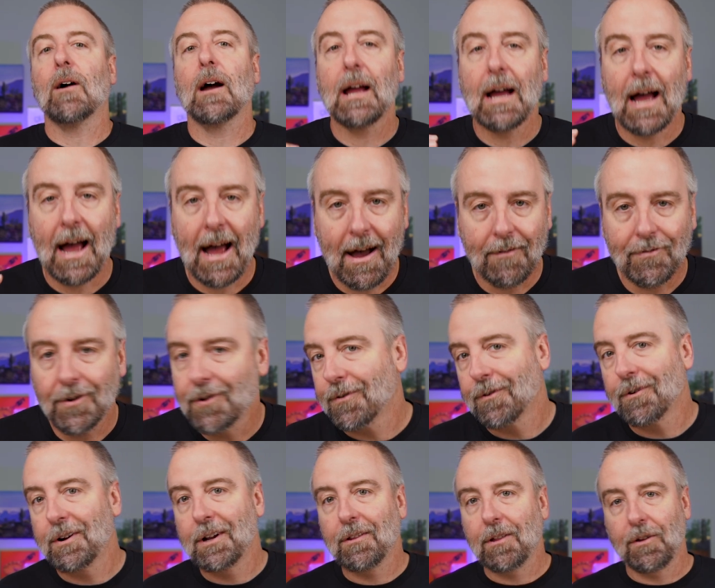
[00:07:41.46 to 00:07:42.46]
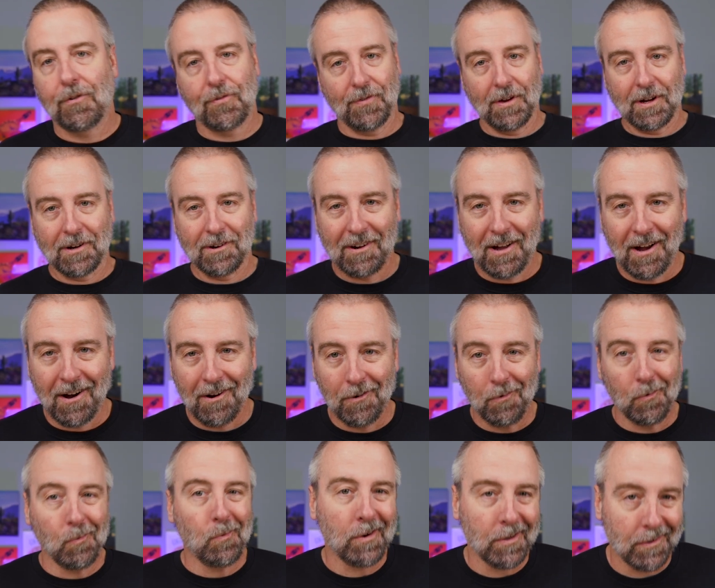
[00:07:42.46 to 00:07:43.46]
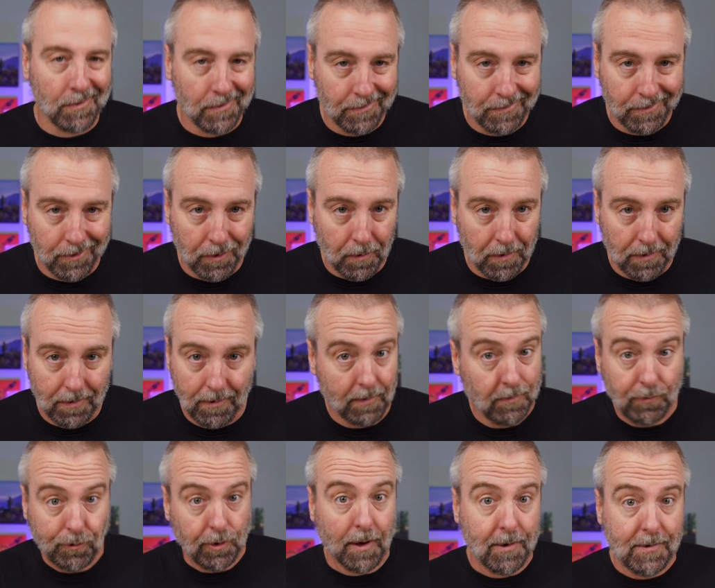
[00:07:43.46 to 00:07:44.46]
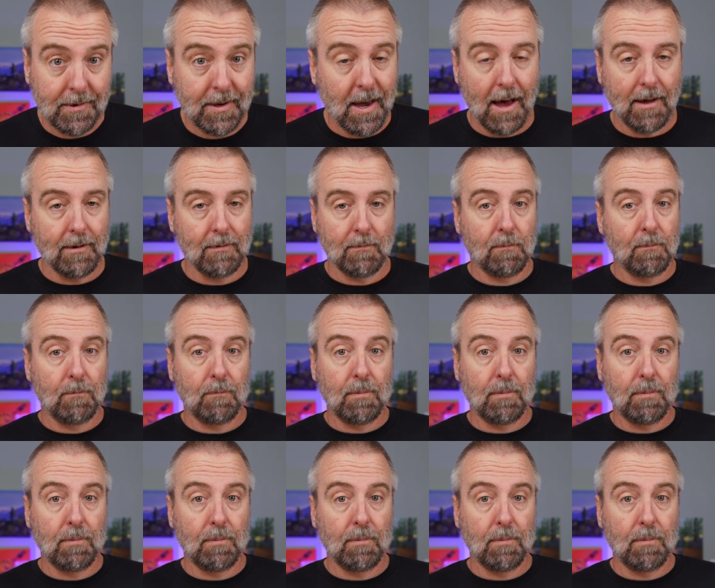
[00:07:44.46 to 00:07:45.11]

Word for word: Now, I haven't really figured out what I'll do with this just yet,